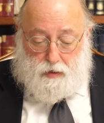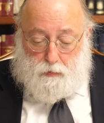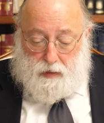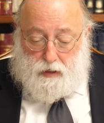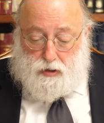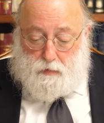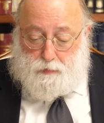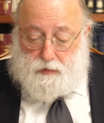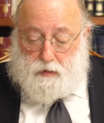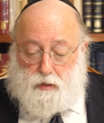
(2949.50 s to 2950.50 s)
their relationship
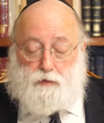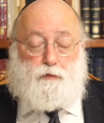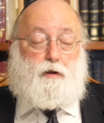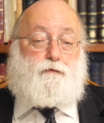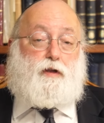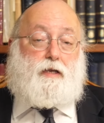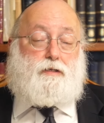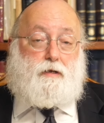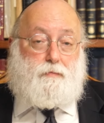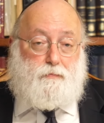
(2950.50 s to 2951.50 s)
is to the street of Keser?